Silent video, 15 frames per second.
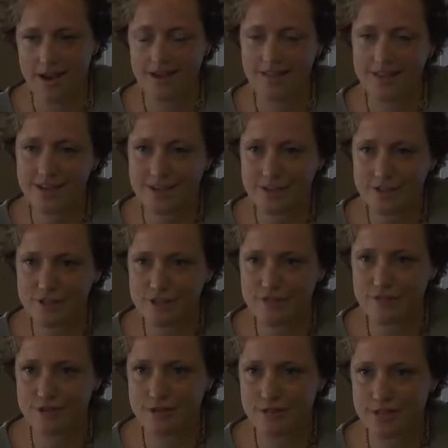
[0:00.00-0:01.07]
I think it used to
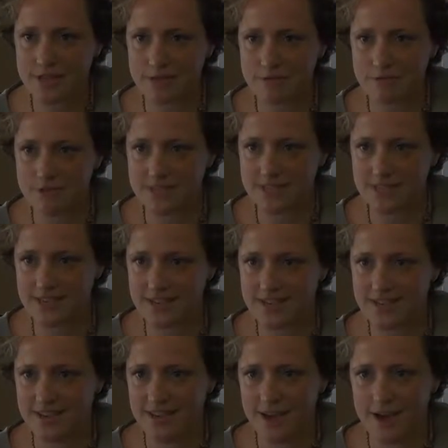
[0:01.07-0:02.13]
feel really risky